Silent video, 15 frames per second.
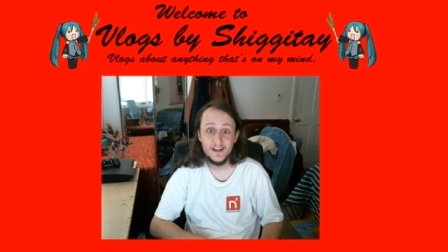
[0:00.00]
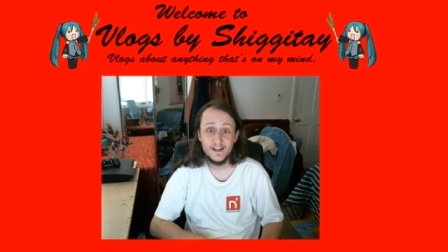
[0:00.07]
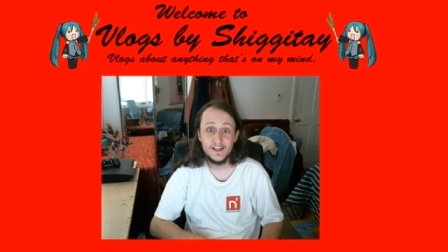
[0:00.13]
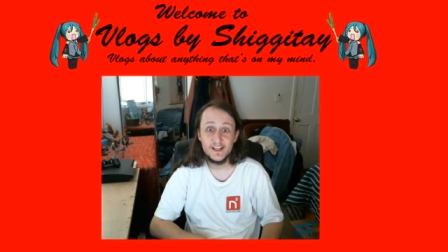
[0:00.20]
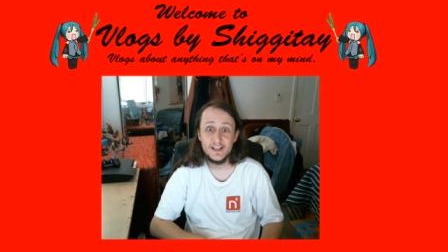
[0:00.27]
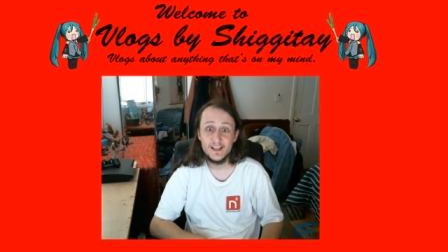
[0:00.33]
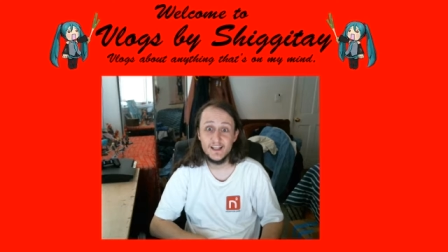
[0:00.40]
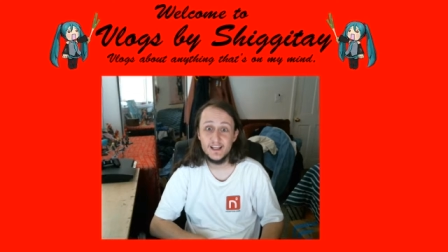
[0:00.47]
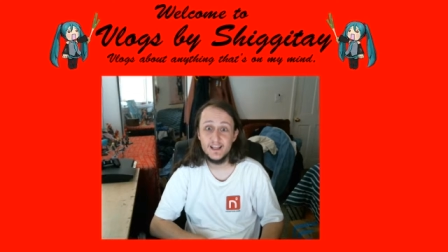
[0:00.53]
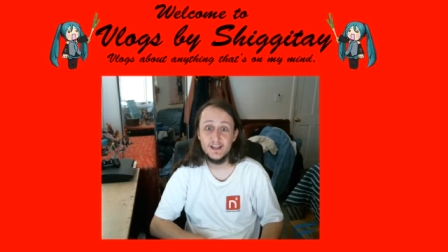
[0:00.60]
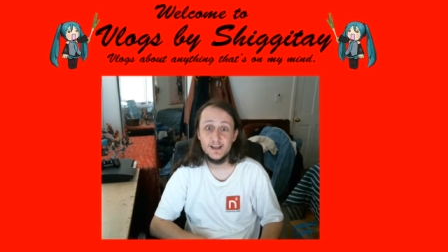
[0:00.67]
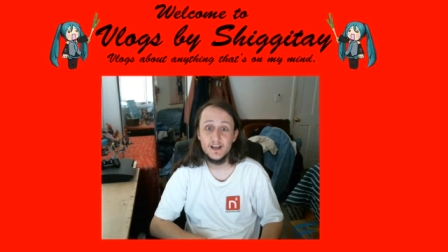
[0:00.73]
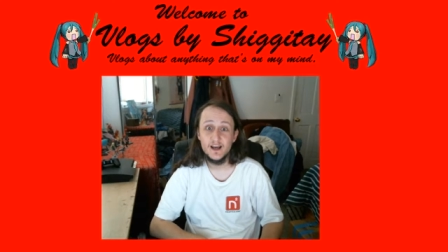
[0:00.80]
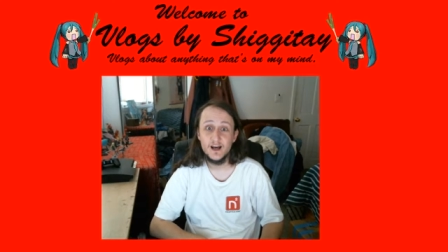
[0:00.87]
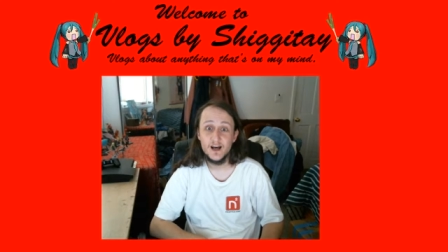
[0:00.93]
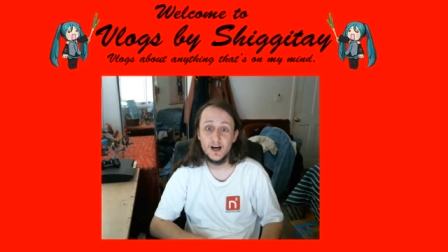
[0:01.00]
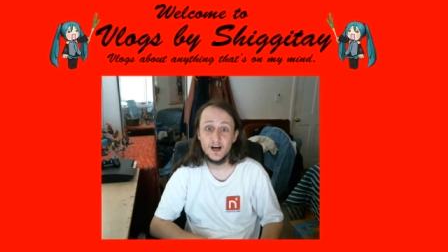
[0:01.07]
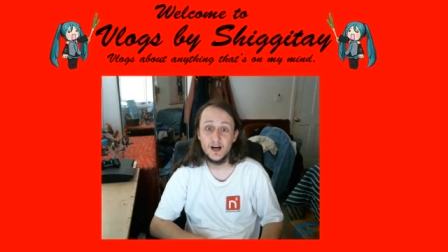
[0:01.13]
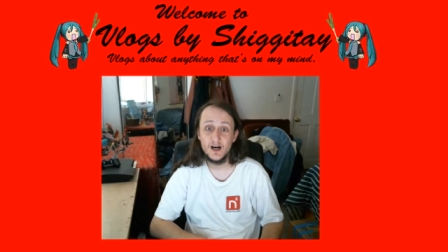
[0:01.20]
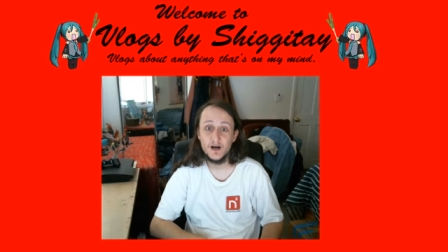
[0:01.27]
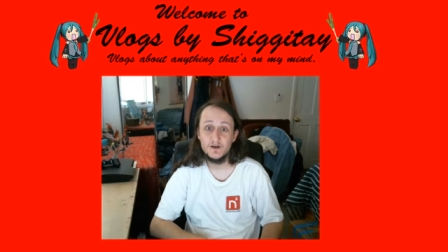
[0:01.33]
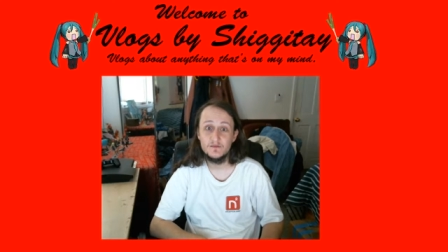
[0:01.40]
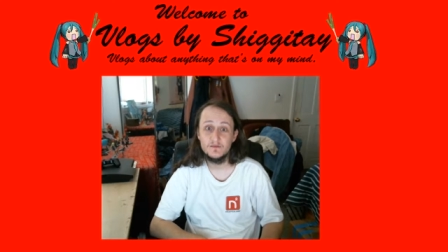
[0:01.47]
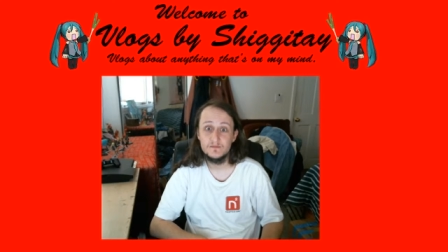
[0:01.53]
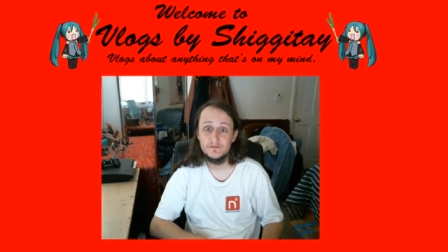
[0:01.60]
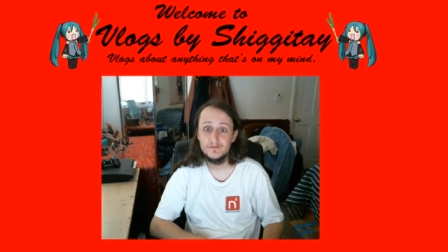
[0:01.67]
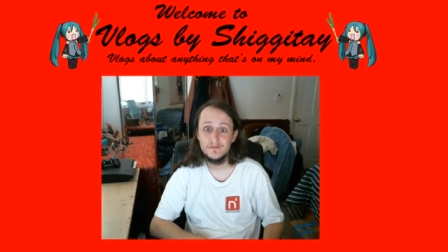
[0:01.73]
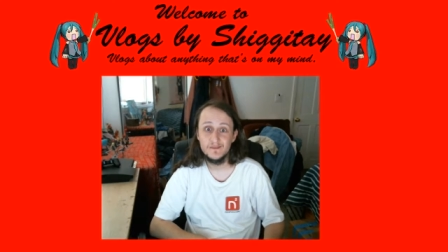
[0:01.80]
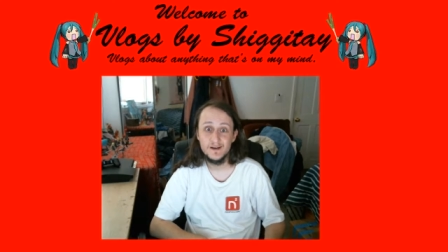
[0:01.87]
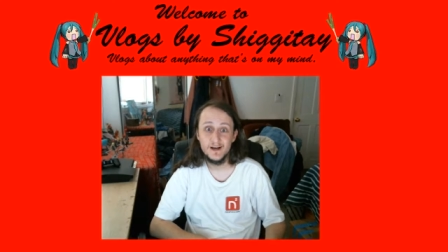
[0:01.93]
He, I
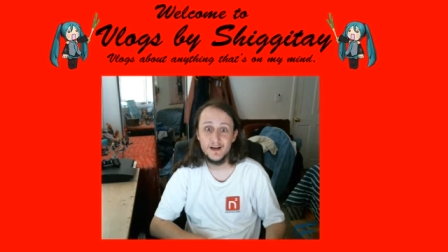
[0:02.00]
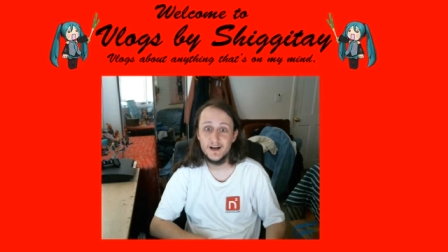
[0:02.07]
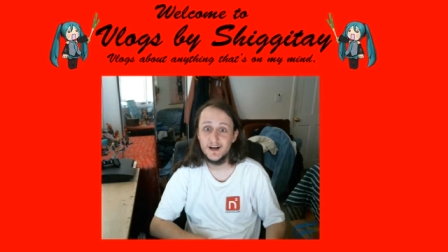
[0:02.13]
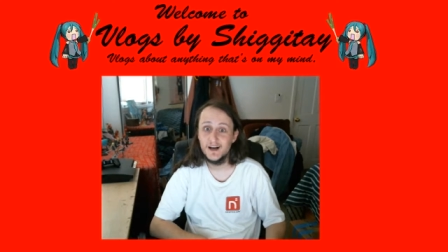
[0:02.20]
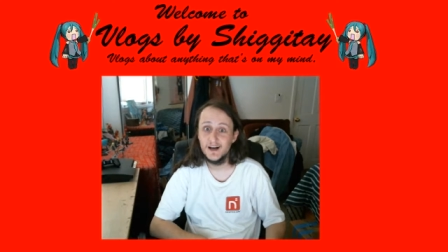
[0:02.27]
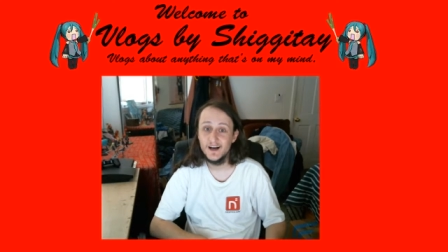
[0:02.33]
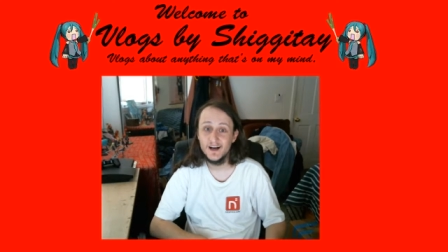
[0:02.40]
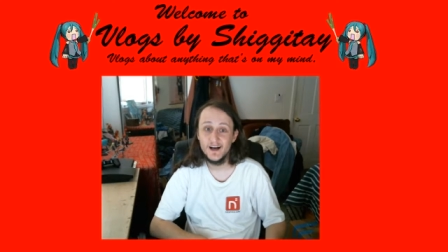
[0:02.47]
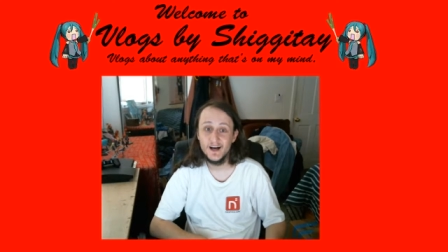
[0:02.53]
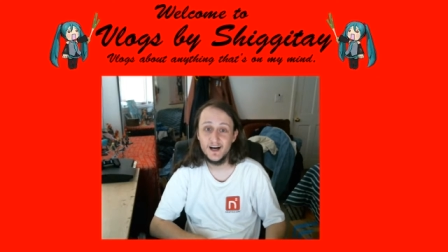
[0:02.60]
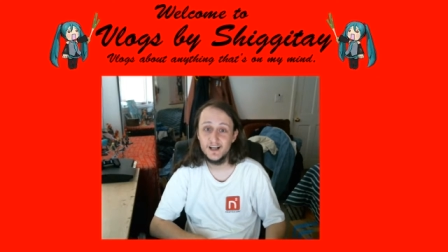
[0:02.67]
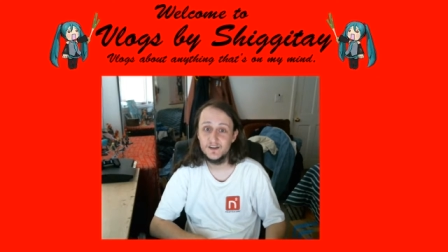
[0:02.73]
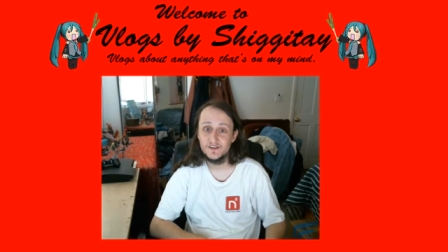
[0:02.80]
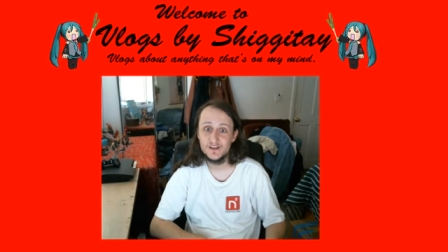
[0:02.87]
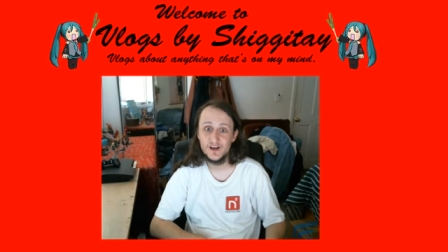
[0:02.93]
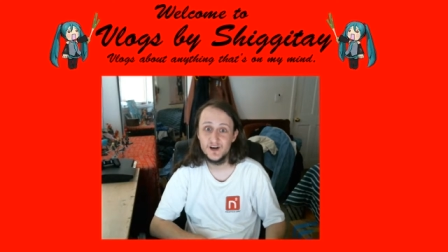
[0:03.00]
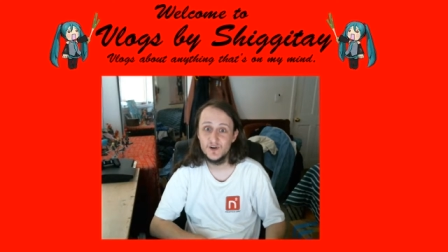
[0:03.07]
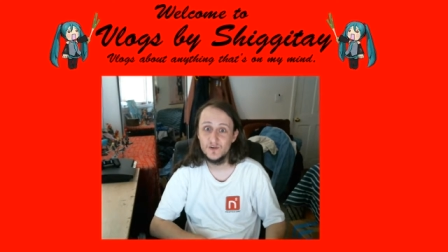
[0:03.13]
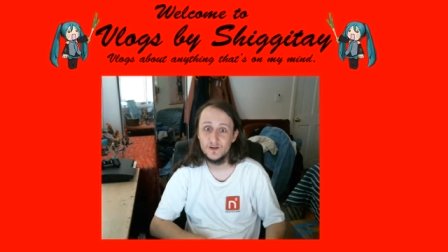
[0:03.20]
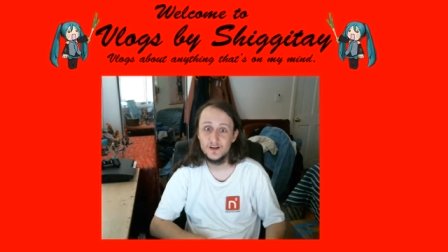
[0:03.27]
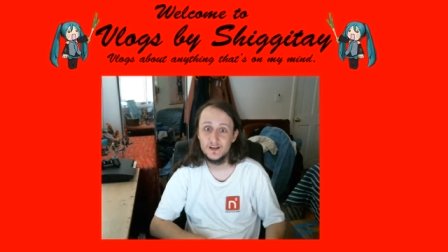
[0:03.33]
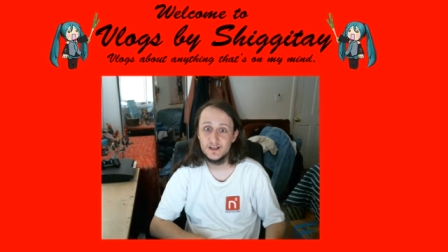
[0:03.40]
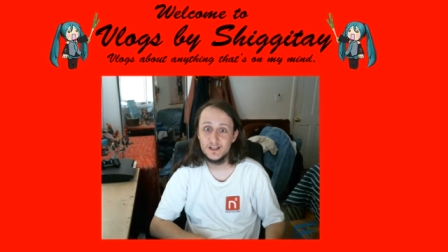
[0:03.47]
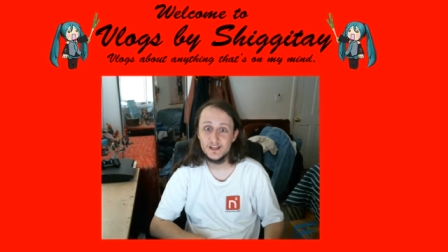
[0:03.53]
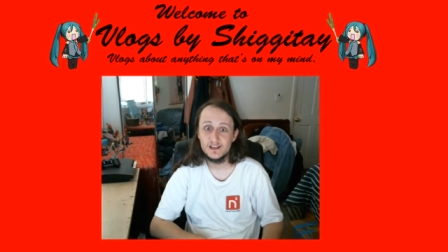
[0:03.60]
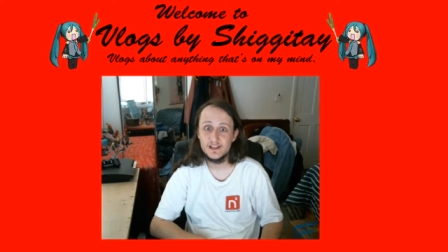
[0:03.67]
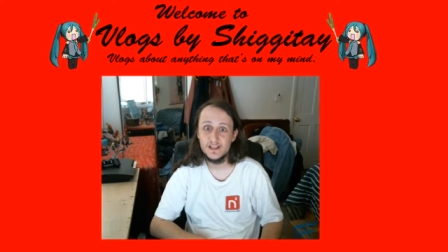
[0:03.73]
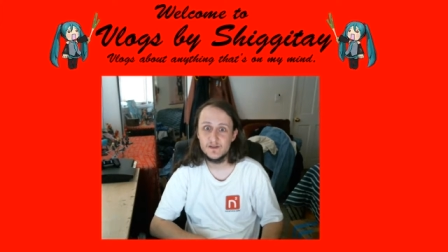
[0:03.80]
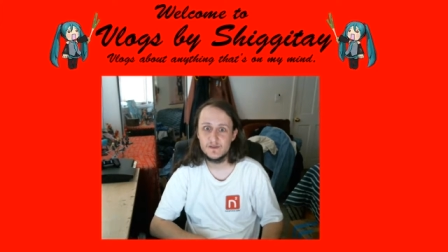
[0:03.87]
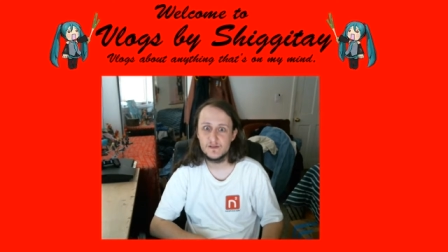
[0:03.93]
don't know. He
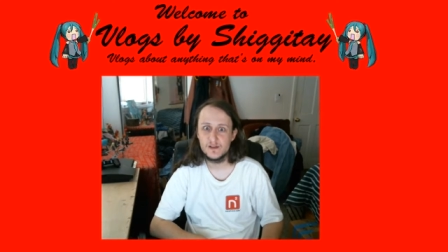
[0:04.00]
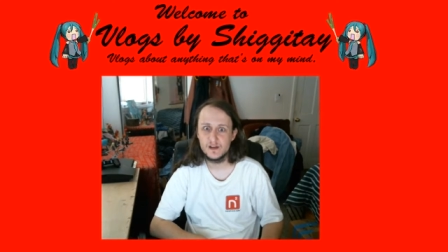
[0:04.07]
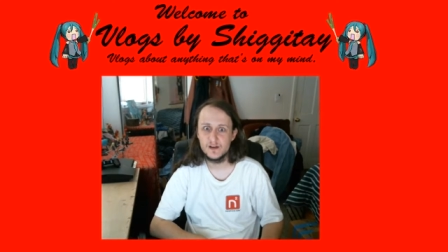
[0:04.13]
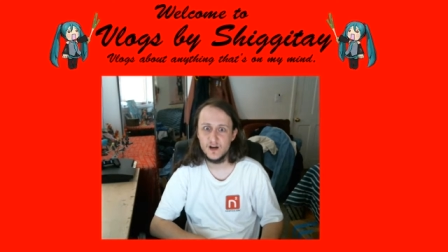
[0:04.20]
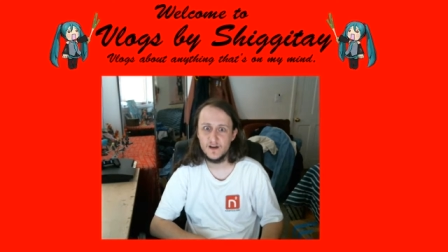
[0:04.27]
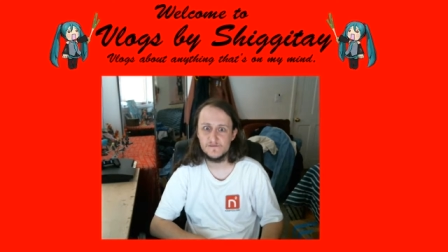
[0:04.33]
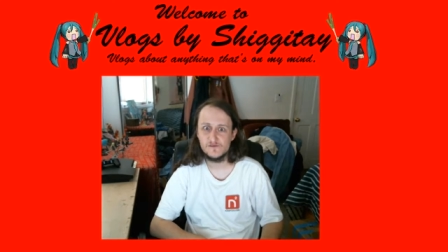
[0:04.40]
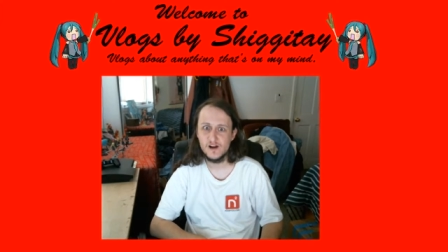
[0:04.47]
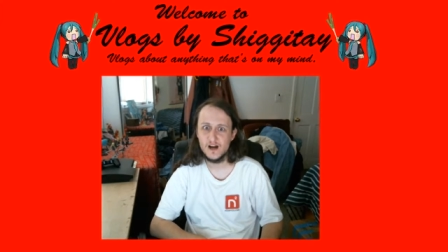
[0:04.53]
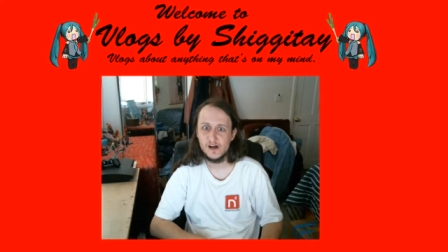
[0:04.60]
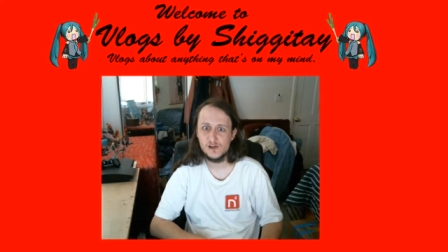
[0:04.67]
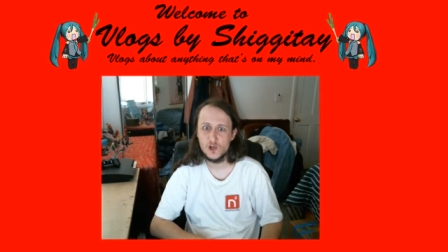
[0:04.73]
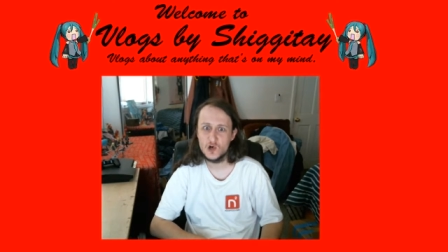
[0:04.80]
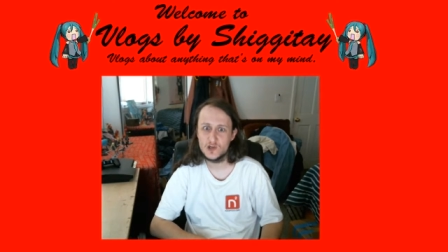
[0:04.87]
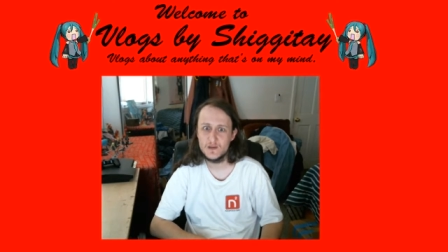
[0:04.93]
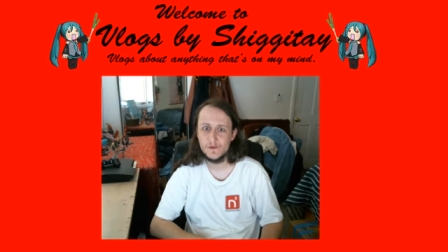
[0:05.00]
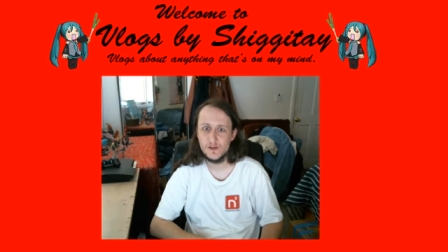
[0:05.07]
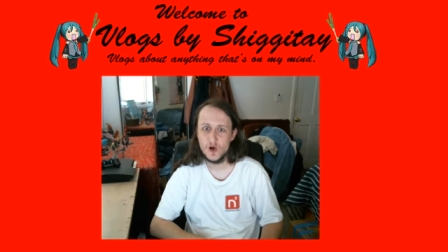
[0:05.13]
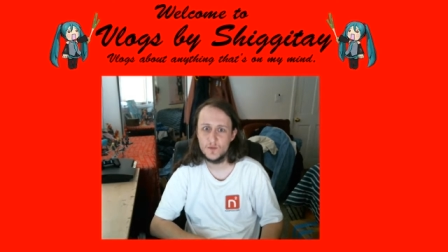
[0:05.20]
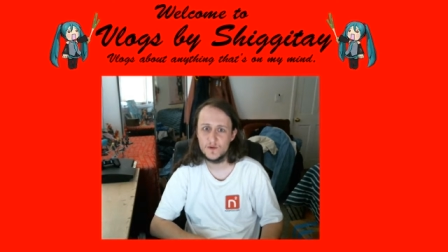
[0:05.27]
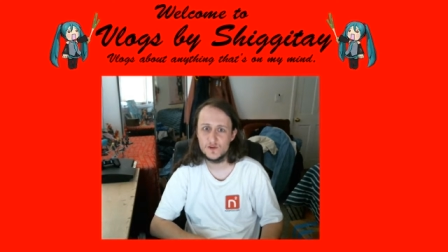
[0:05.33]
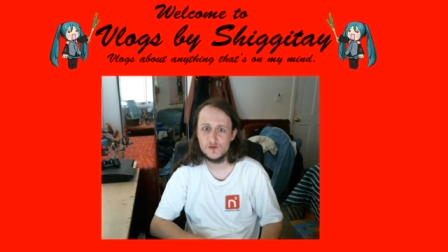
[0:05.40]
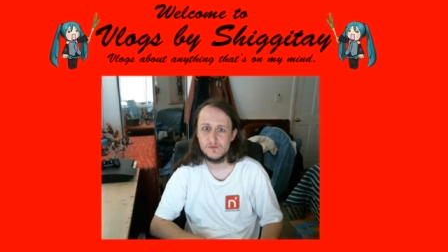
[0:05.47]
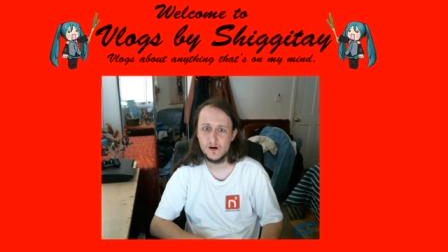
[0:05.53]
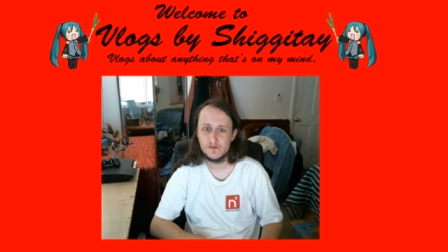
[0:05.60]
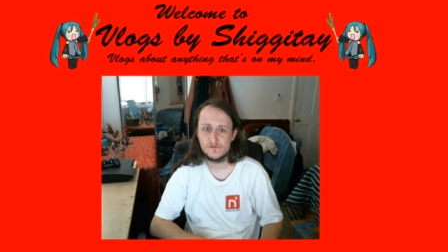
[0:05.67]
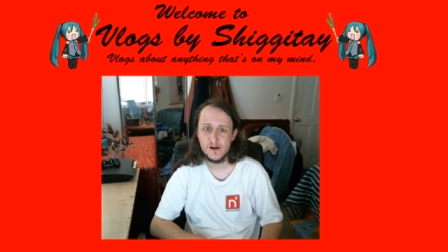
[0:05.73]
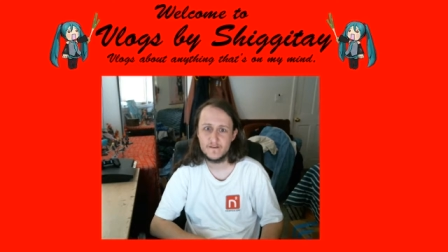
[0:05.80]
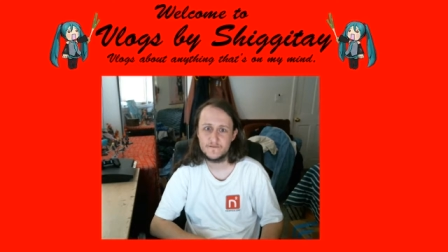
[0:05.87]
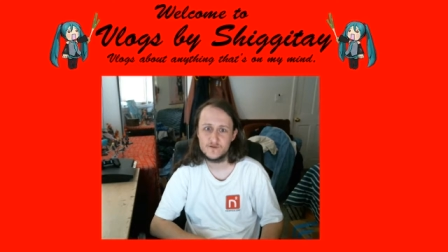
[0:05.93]
leaves. It's like, oh, for how long you been open, you mother
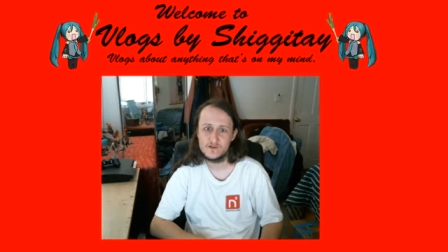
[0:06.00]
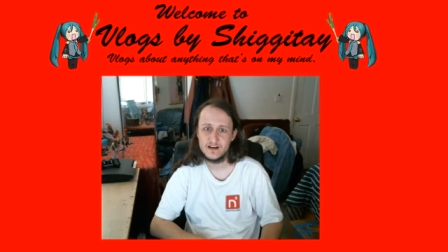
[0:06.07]
effer?